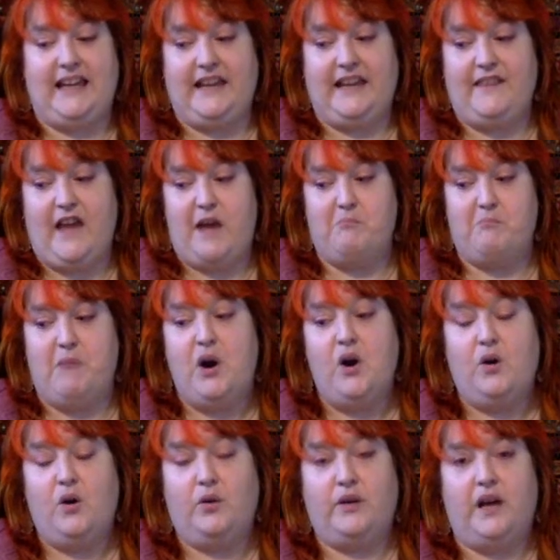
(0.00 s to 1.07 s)
in that
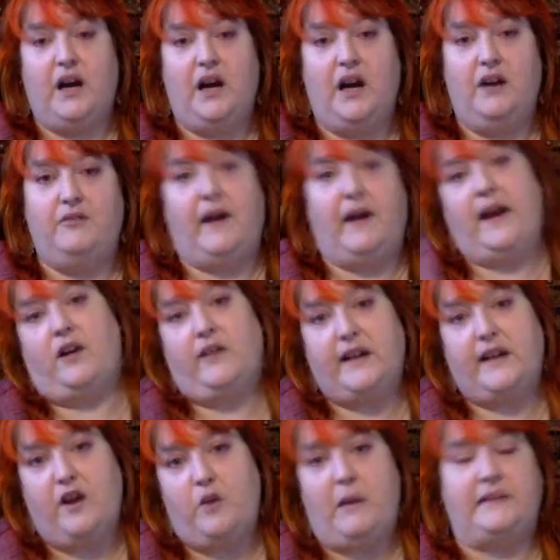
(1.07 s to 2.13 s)
mode of, I already
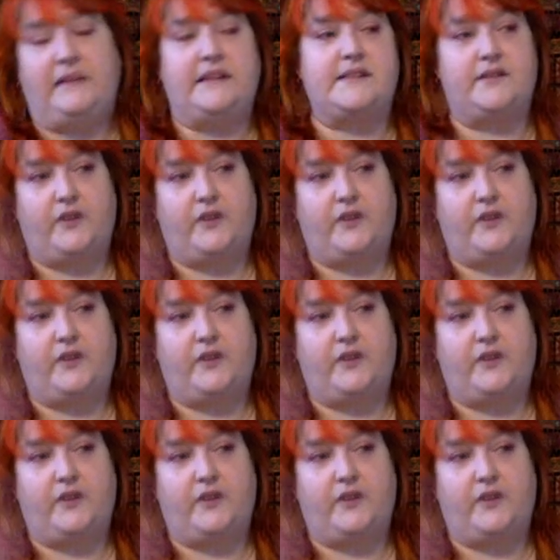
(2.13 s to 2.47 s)
know about this.